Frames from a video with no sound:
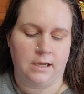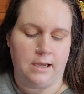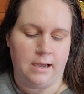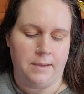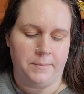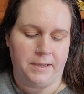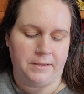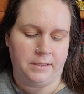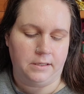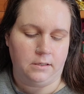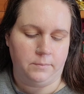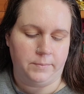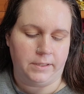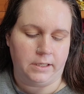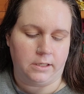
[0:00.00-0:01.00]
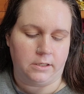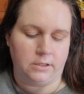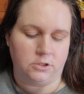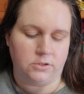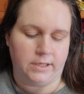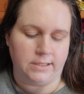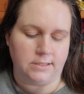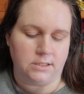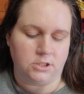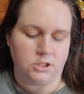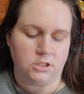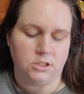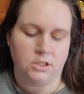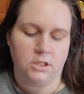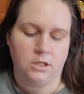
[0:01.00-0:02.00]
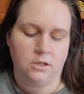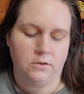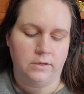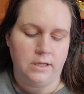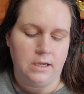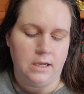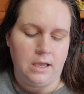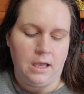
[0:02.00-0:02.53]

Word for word: I think it'll be a good transition tone.